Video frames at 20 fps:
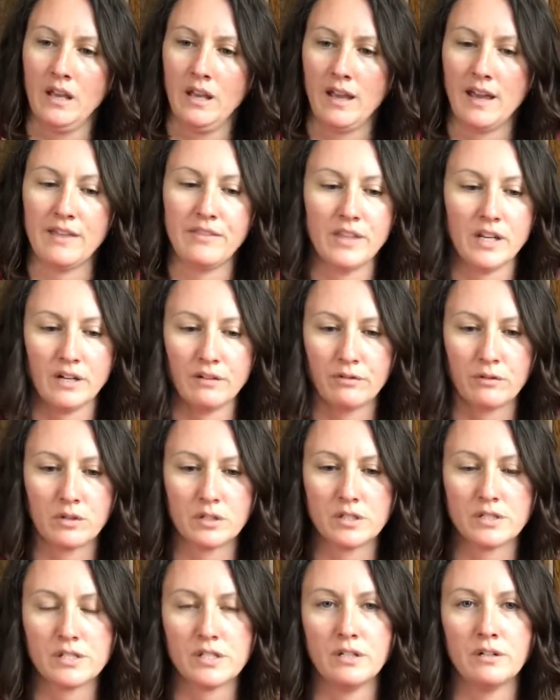And then of
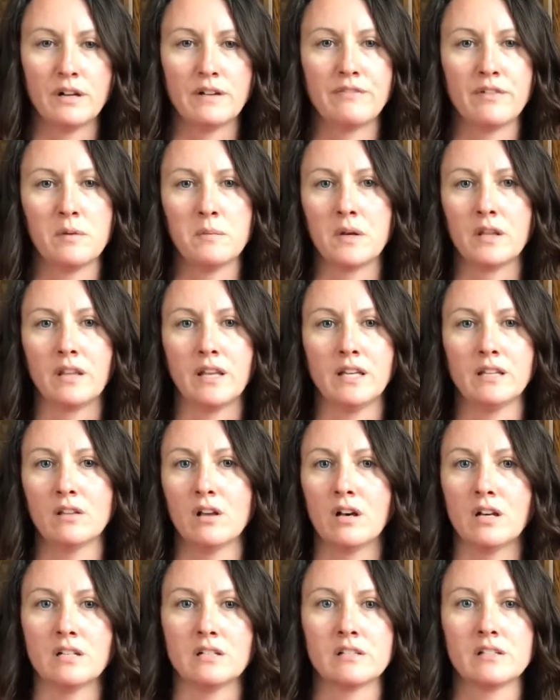course, FMLA
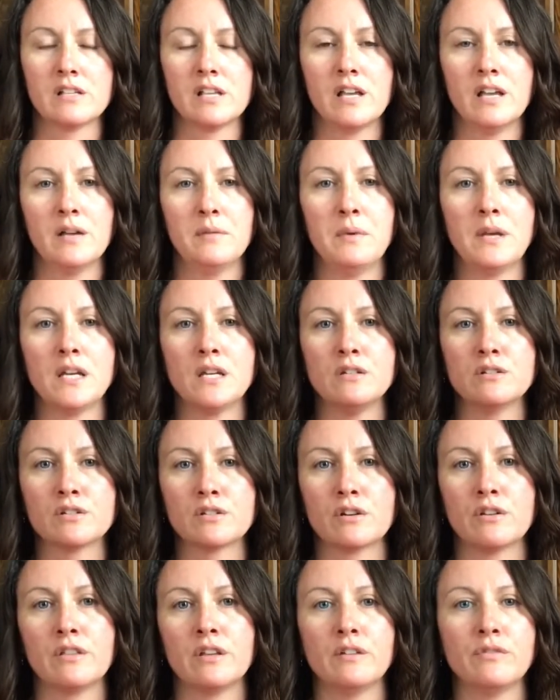laws making
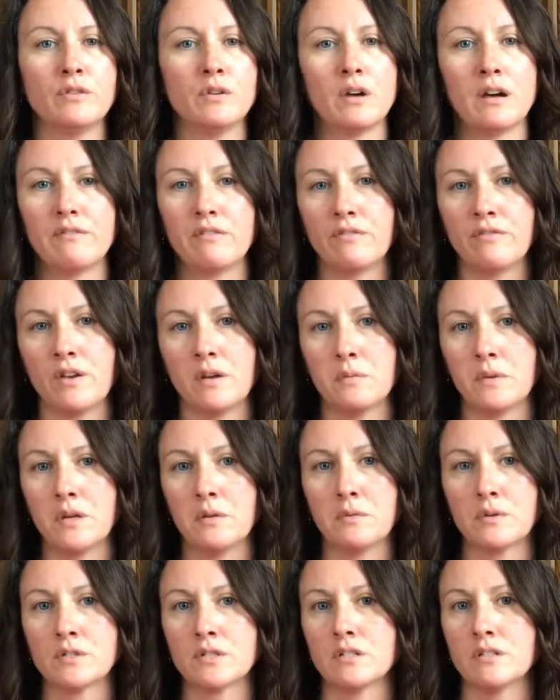sure that if you have a family
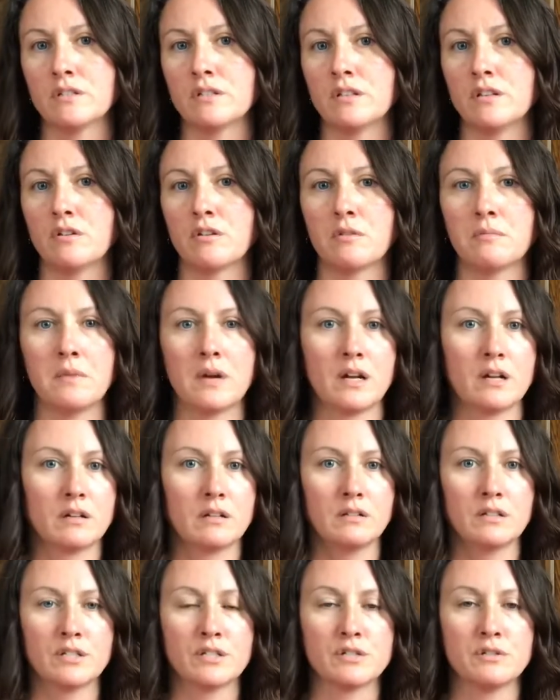emergency or a
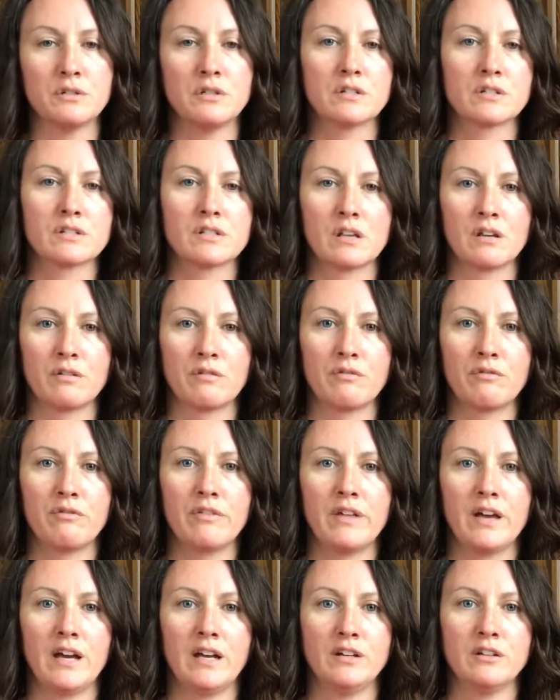medical issue yourself,
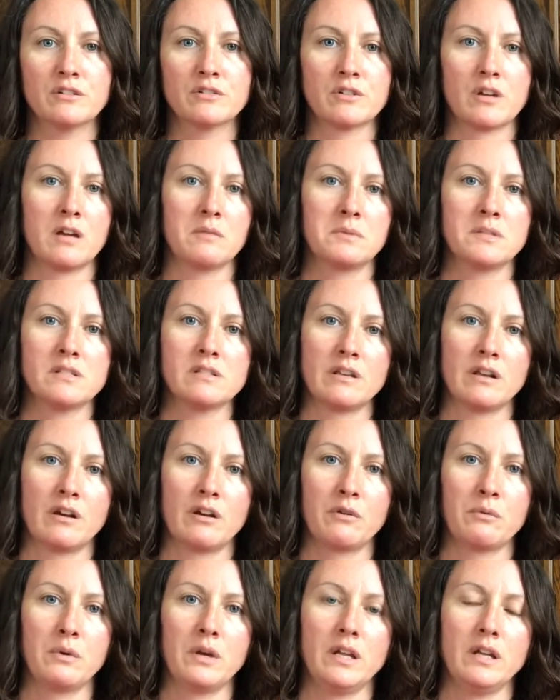that your job is
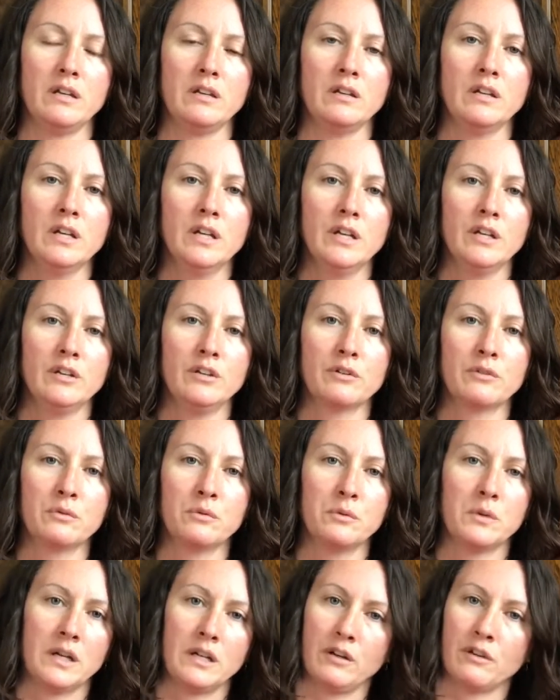there when
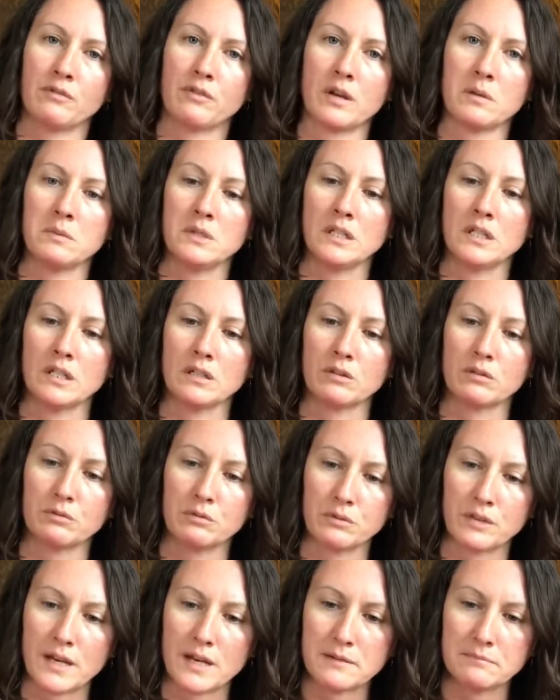you and your family get through
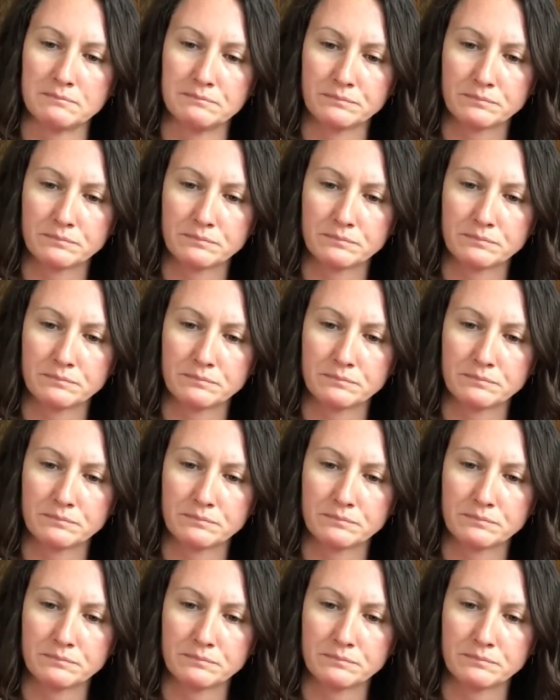that.